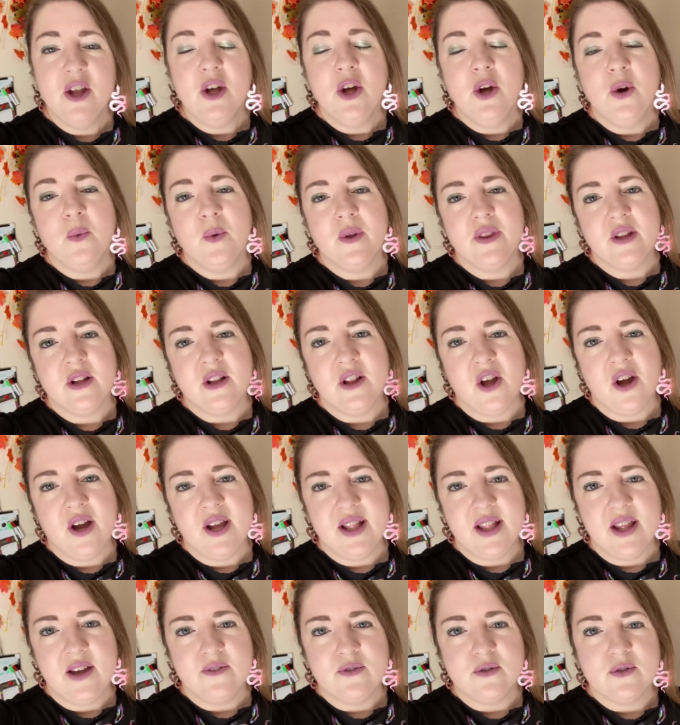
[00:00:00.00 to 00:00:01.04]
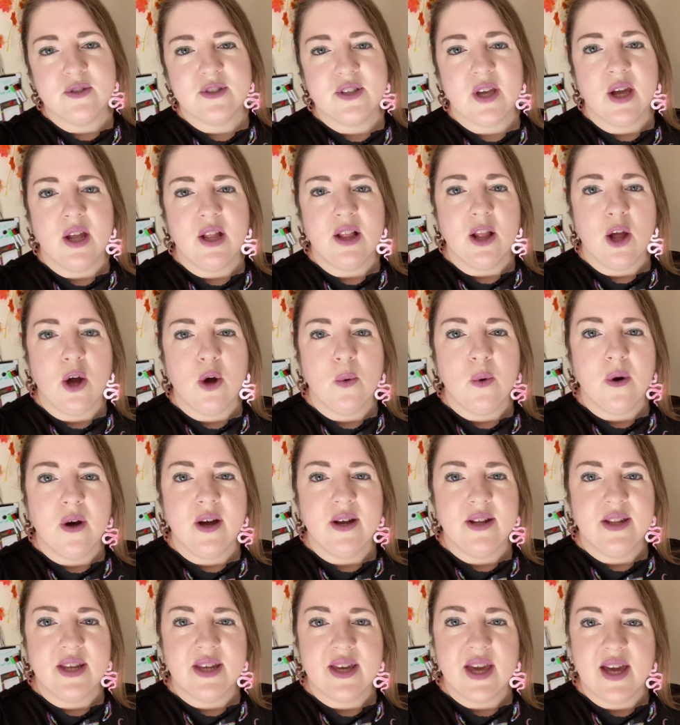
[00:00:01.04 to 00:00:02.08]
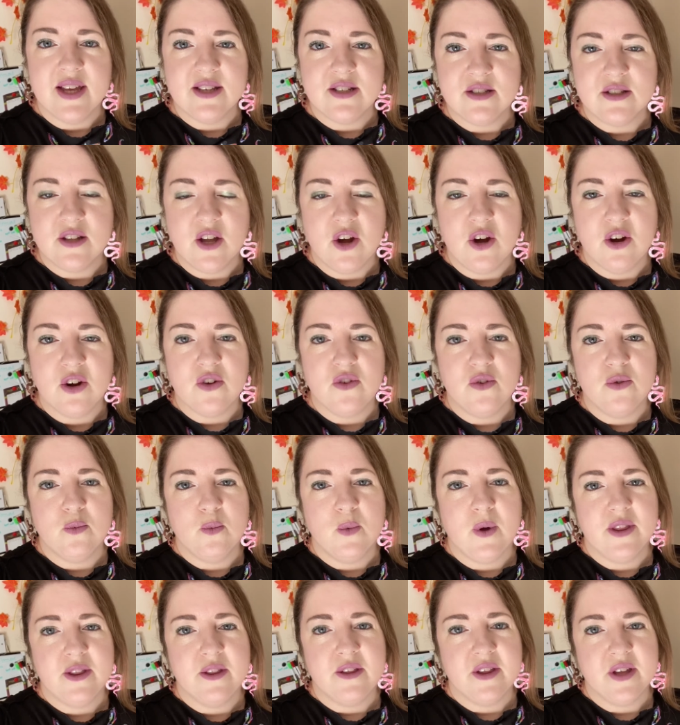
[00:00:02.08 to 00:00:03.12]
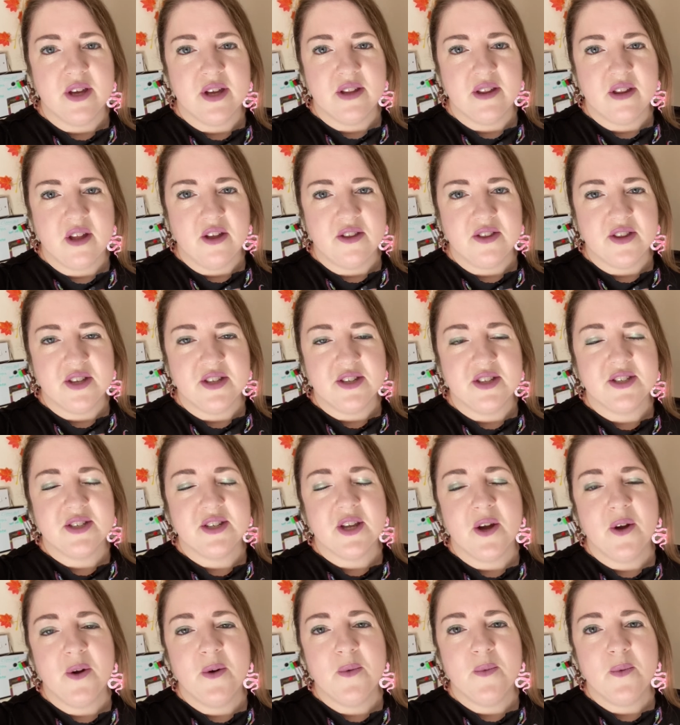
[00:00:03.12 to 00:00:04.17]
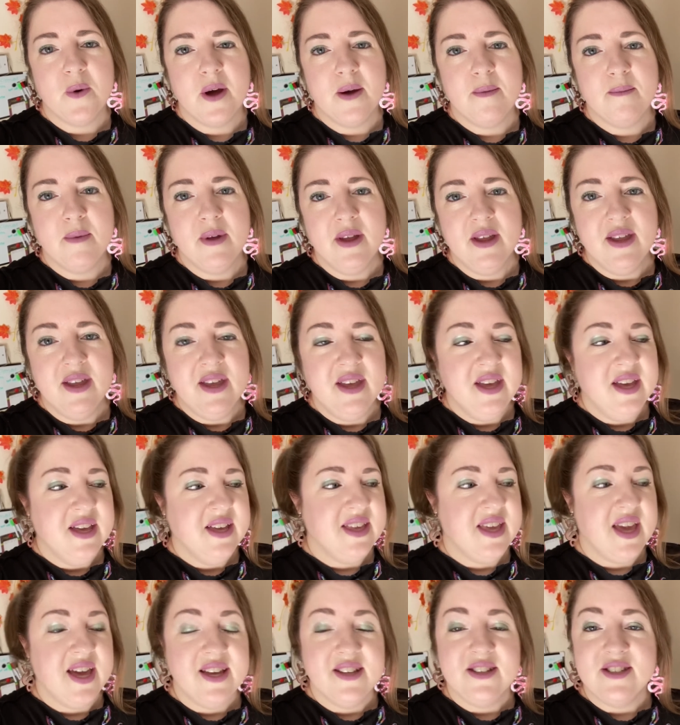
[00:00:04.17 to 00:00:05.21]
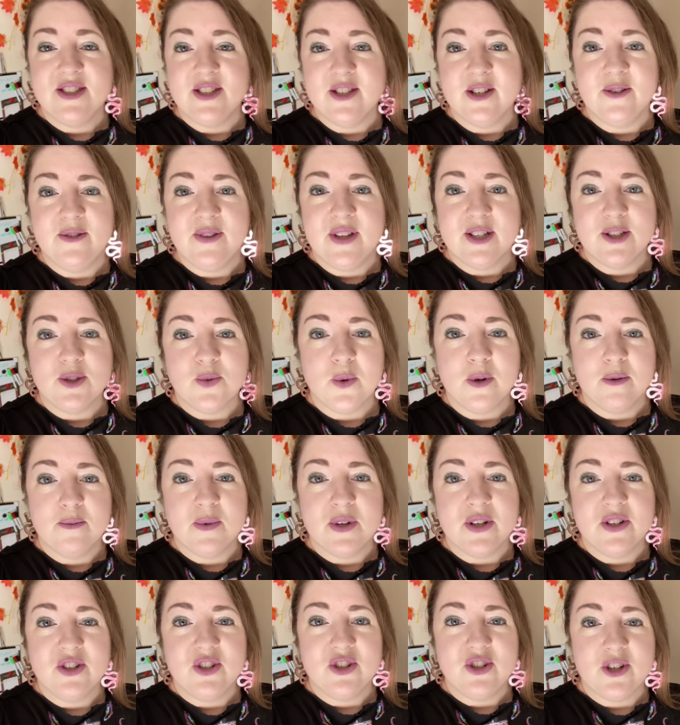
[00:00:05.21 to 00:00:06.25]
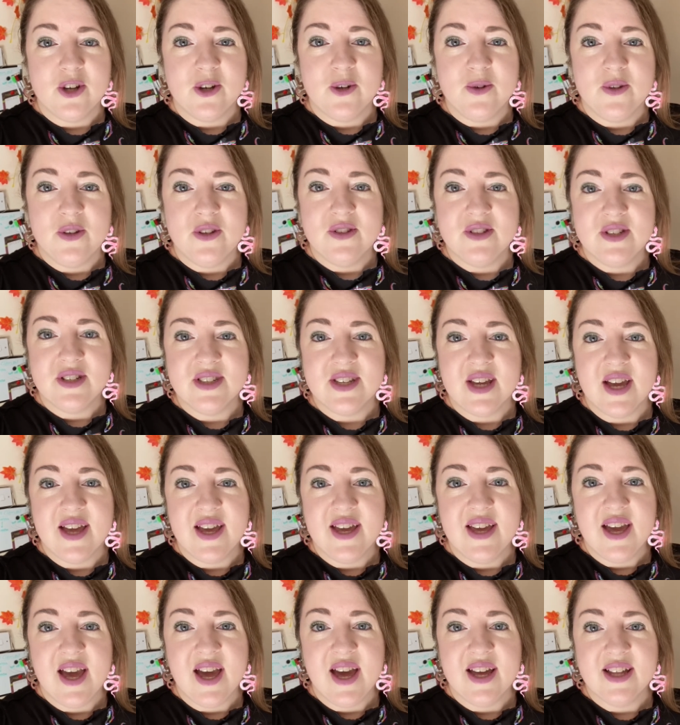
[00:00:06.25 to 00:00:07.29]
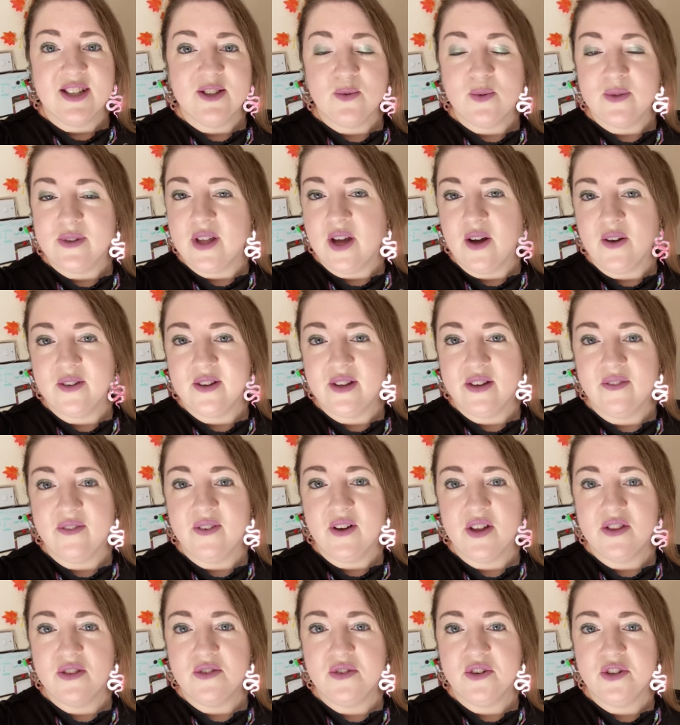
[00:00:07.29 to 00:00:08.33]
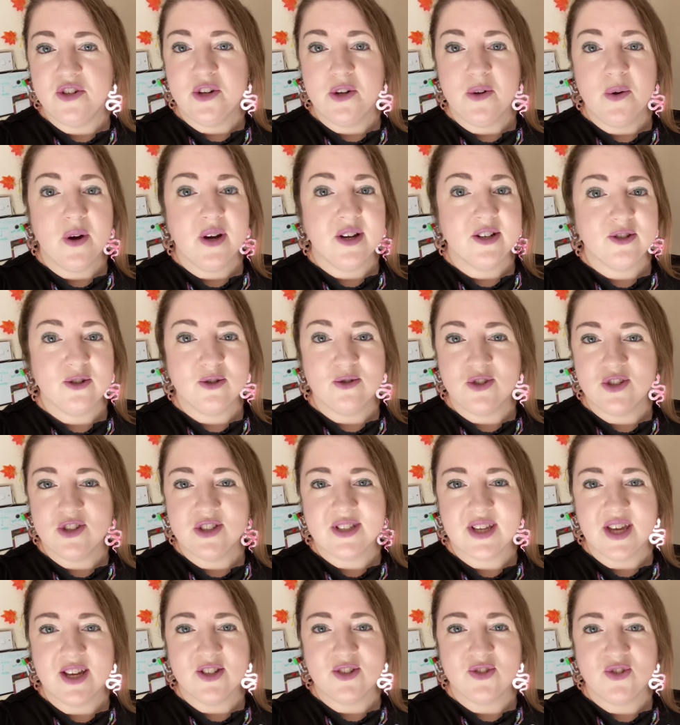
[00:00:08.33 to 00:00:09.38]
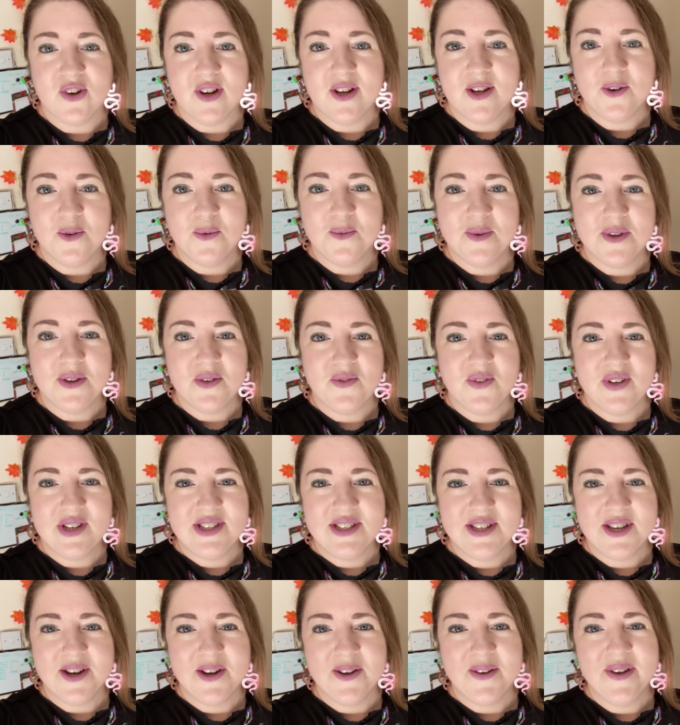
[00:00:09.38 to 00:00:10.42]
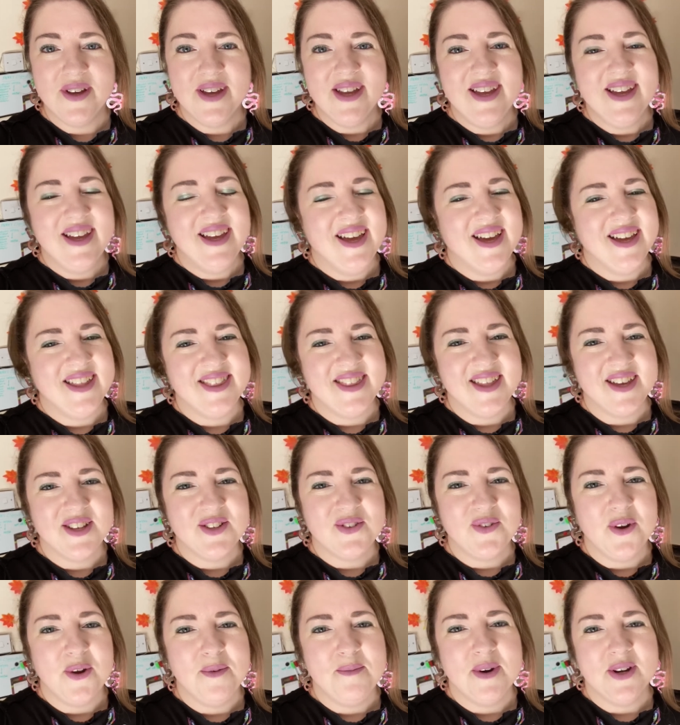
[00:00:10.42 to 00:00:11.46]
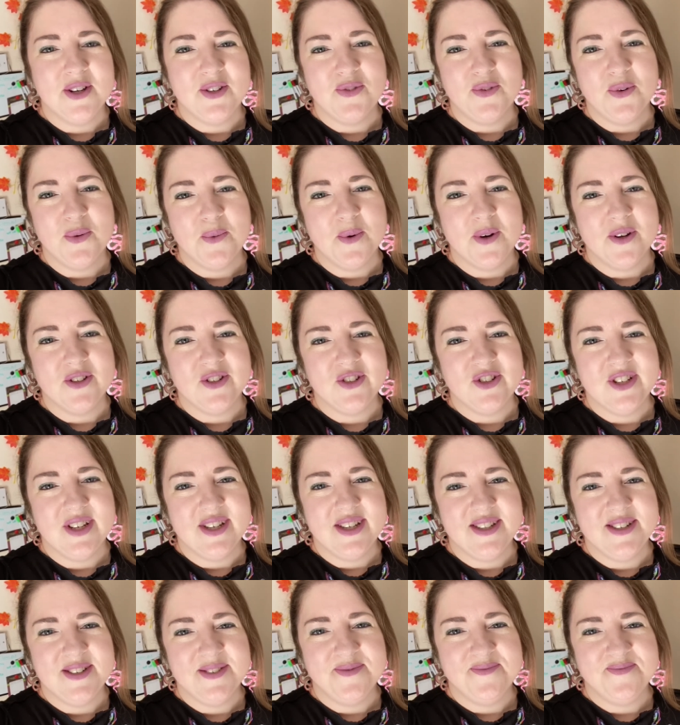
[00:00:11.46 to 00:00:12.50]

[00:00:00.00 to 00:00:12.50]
when the light levels get lower and it gets darker and one thing and another. So yeah, so that's what I'm going to show you today, and without any further ado I should just get straight on with the video, and thanks very much for watching.